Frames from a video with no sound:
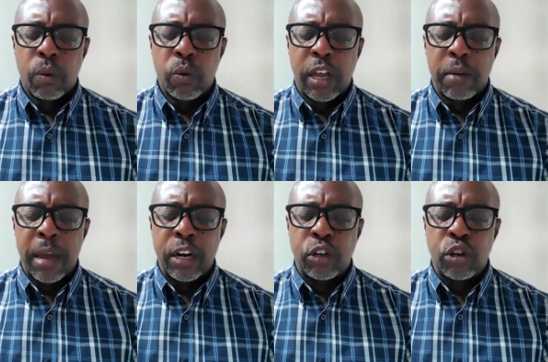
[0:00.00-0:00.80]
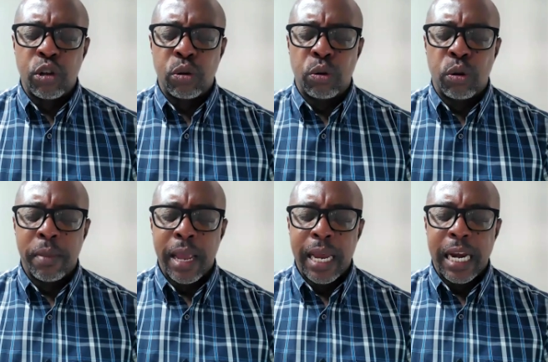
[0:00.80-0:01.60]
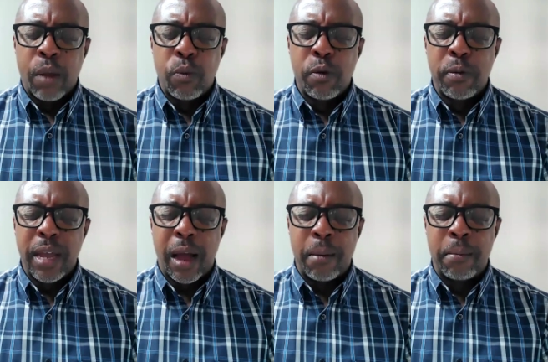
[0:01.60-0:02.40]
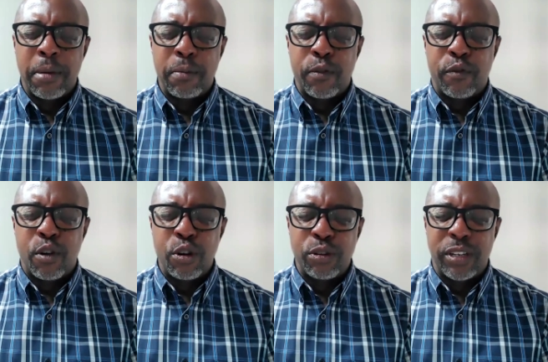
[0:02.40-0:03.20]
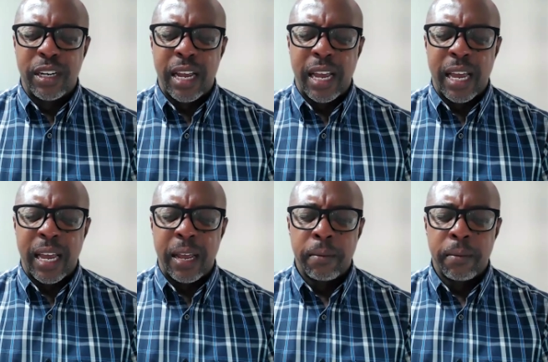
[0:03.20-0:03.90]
We commend to you and we will be humble before you today.